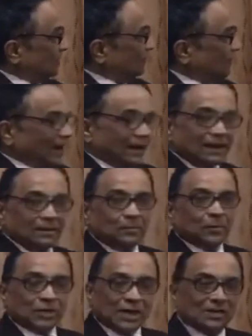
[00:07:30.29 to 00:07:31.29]
for
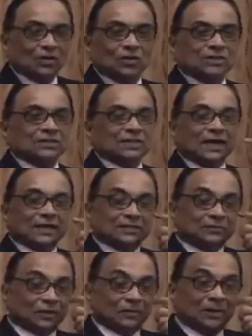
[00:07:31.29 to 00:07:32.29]
potato starch
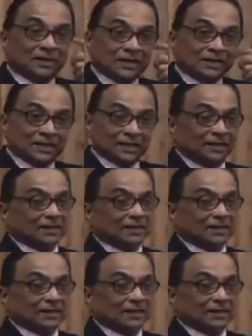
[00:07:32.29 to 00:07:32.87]
fermentation